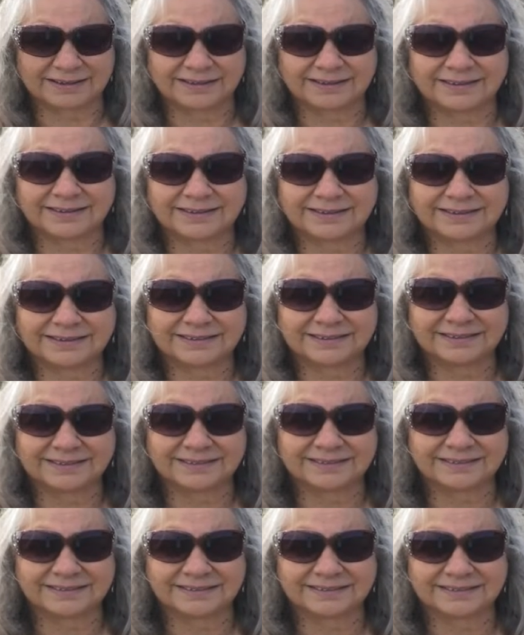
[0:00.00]

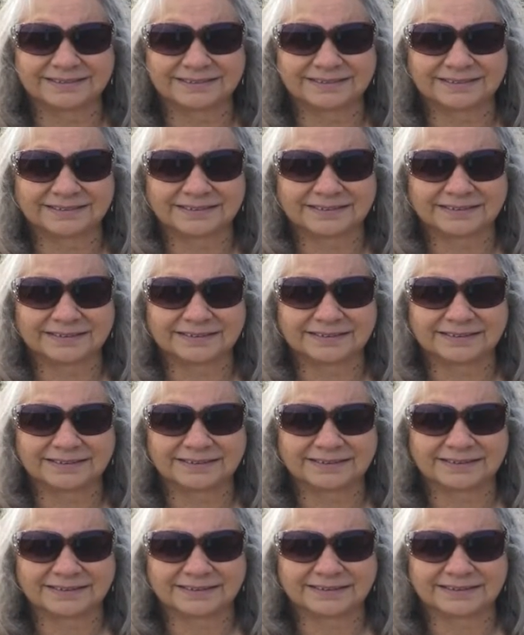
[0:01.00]

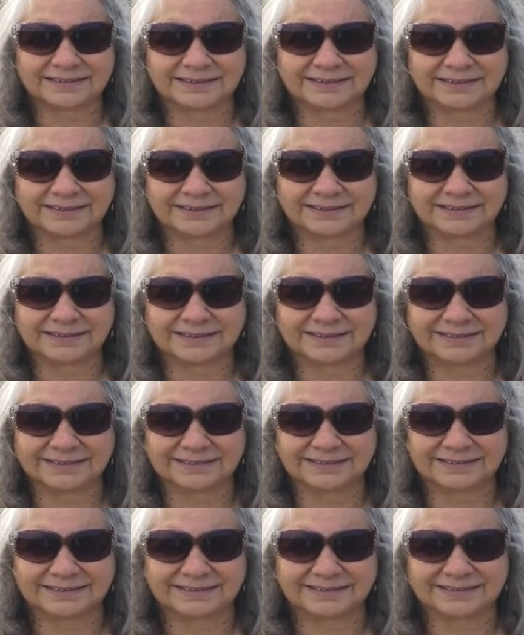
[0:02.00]

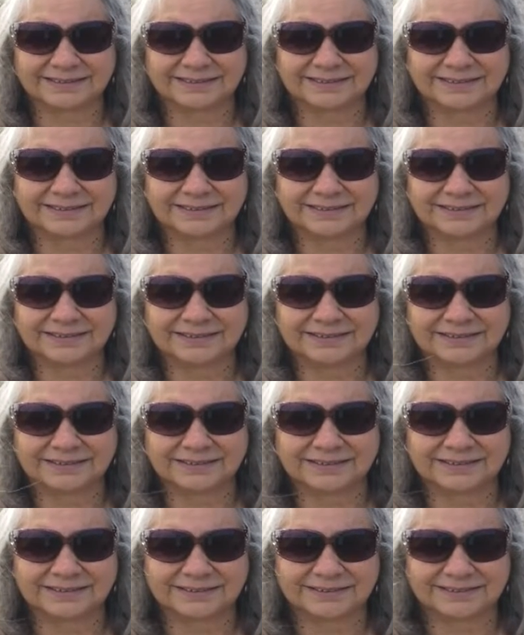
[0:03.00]

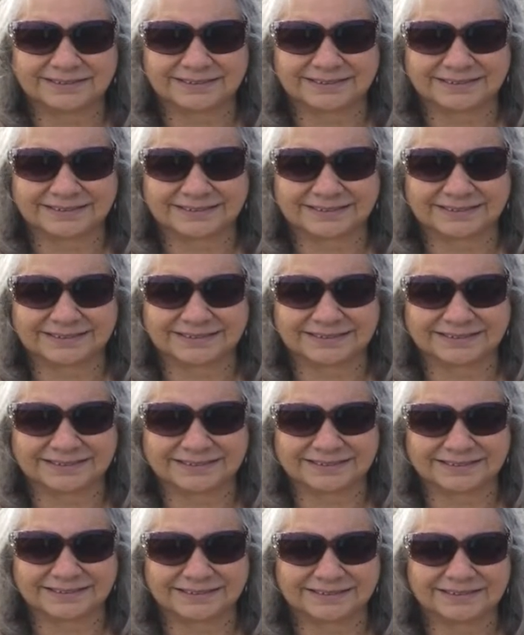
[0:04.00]

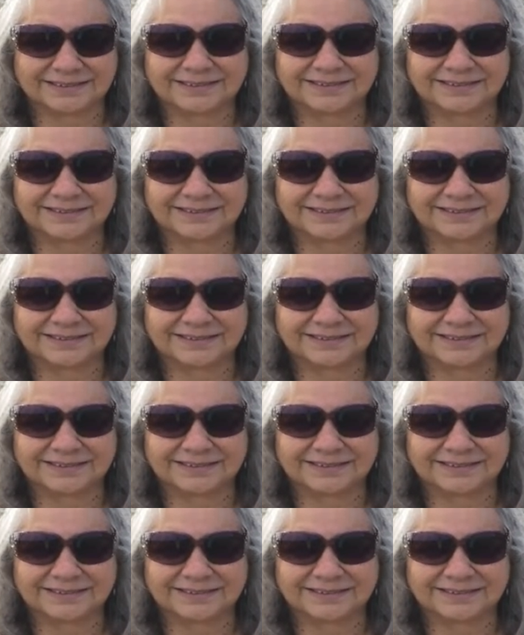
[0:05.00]
(silent)